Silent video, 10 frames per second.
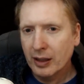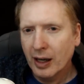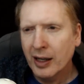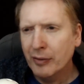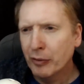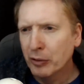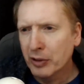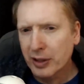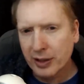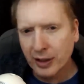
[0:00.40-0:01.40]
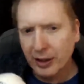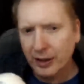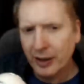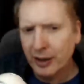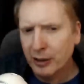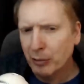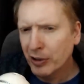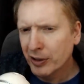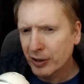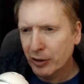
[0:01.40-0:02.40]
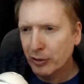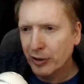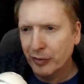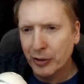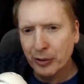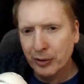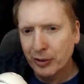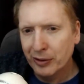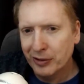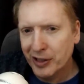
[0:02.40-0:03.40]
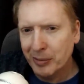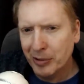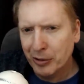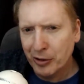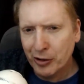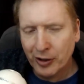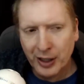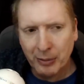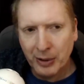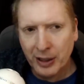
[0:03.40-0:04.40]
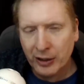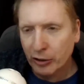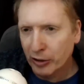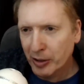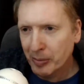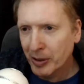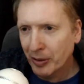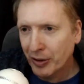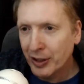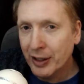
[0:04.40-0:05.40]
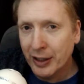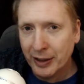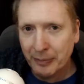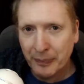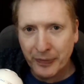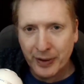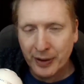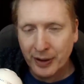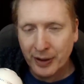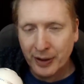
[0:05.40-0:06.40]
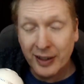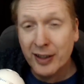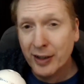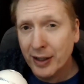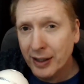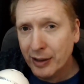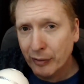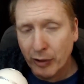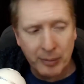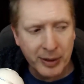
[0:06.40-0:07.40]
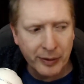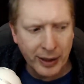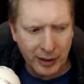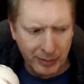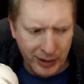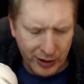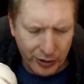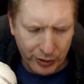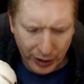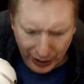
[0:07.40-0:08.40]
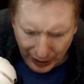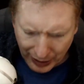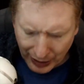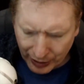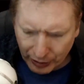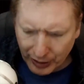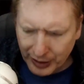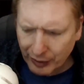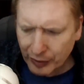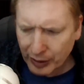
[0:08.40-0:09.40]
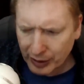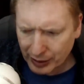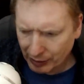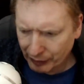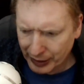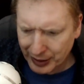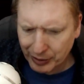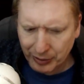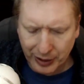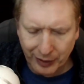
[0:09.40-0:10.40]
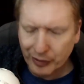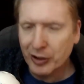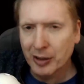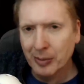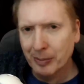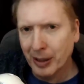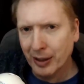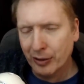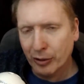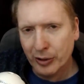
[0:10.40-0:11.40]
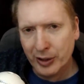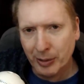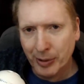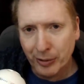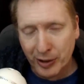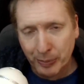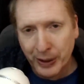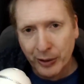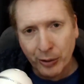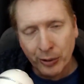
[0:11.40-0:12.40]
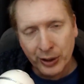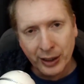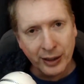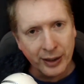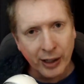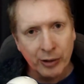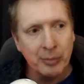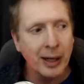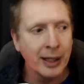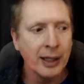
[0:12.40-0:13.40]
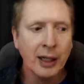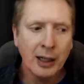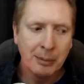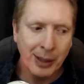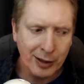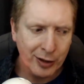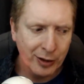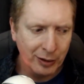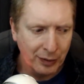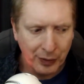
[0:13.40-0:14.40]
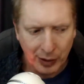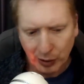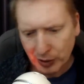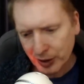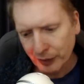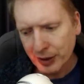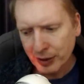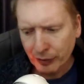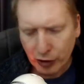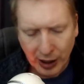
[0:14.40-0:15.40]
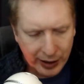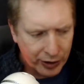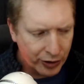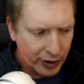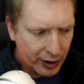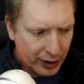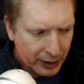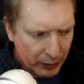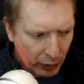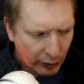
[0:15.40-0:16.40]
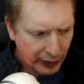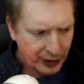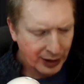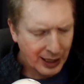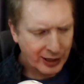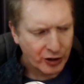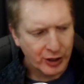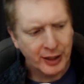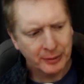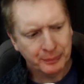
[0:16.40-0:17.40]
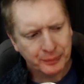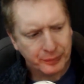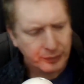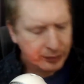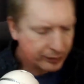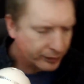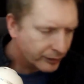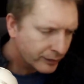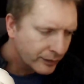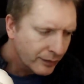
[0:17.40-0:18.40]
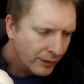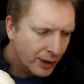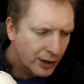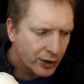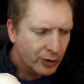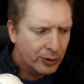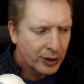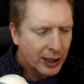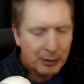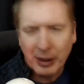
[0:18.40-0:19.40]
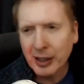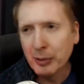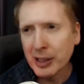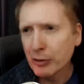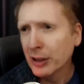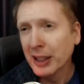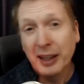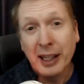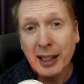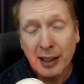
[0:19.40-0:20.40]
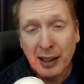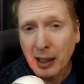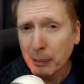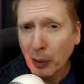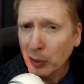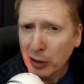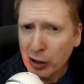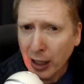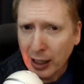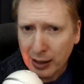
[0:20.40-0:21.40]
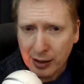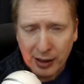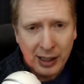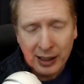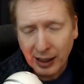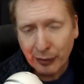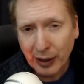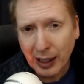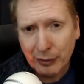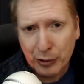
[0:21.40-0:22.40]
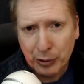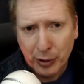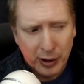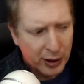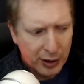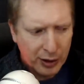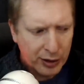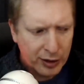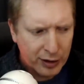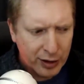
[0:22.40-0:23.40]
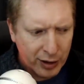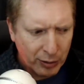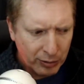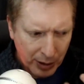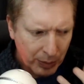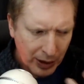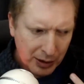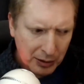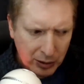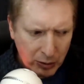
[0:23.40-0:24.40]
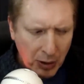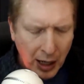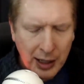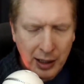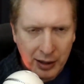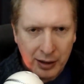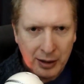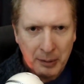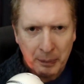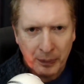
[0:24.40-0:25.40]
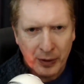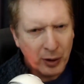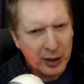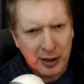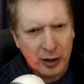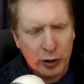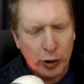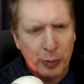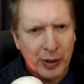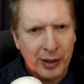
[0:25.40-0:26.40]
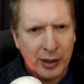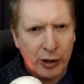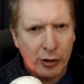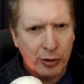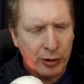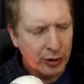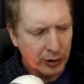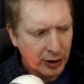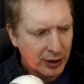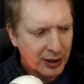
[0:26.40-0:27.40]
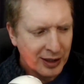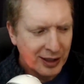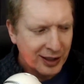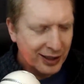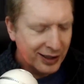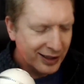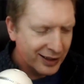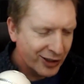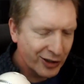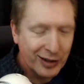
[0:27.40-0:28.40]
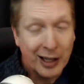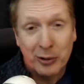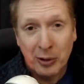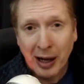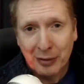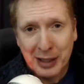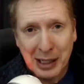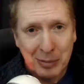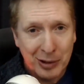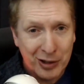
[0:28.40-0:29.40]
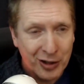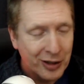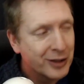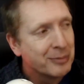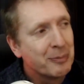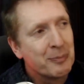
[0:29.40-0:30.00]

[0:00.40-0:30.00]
Hi, folks. There are one or two of you who seem to enjoy it when I talk about theory, uh, at least theory of web development. So I thought I'd give you a little video and give you some of my thoughts about speed coding and how my personal philosophies have changed over the last year. So, by the way, it's really late and I apologise if I have to sound a bit quiet, not as exuberant as usual. Uh, I do have neighbours, you know.